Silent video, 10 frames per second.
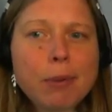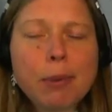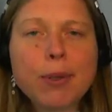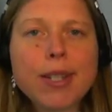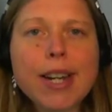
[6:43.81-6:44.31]

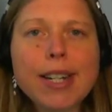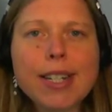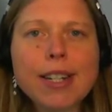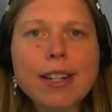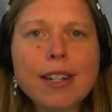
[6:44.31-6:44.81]
propose an
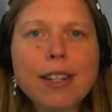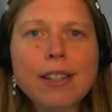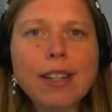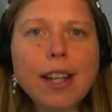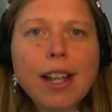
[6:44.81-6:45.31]
idea, and
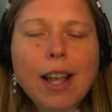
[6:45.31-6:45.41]
I'll